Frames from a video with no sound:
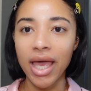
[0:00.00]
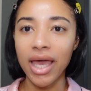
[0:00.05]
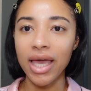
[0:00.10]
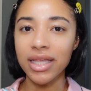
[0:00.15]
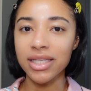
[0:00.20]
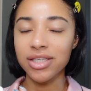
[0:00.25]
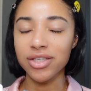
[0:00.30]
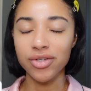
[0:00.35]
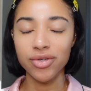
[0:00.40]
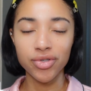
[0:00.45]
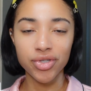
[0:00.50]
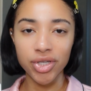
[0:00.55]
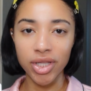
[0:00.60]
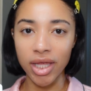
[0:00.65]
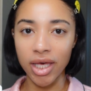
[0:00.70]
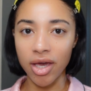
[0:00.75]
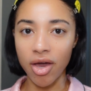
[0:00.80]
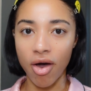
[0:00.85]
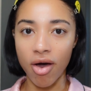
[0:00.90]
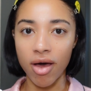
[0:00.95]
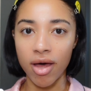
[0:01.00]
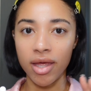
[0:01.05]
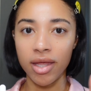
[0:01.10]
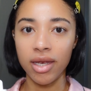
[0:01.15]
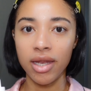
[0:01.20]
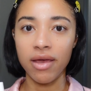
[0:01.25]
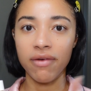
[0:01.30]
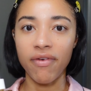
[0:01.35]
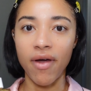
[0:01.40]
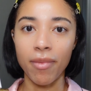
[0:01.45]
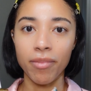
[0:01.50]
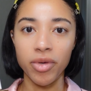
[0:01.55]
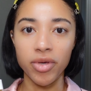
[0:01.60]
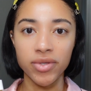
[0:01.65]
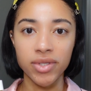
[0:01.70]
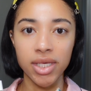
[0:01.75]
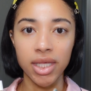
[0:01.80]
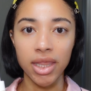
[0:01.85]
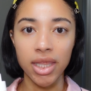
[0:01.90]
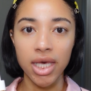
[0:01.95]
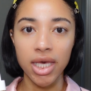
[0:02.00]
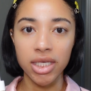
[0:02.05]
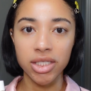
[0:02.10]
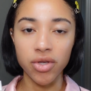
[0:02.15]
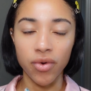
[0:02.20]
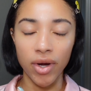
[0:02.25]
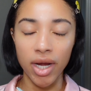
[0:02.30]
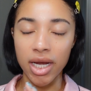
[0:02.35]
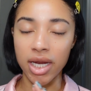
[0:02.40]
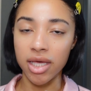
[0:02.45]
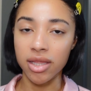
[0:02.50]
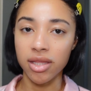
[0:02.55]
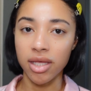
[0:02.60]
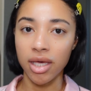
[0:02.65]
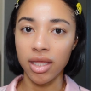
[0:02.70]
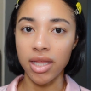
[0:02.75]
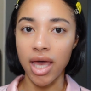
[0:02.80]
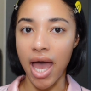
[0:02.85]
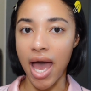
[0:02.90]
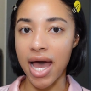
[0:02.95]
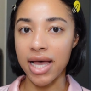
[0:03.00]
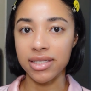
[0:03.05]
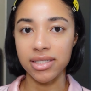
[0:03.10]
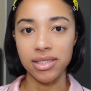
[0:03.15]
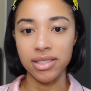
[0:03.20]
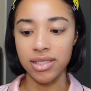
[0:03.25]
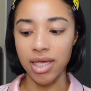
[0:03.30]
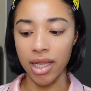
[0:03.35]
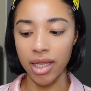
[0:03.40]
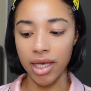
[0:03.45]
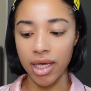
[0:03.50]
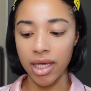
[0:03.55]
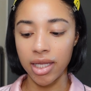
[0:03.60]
it's usually gone if I'm using this or anything that has Centella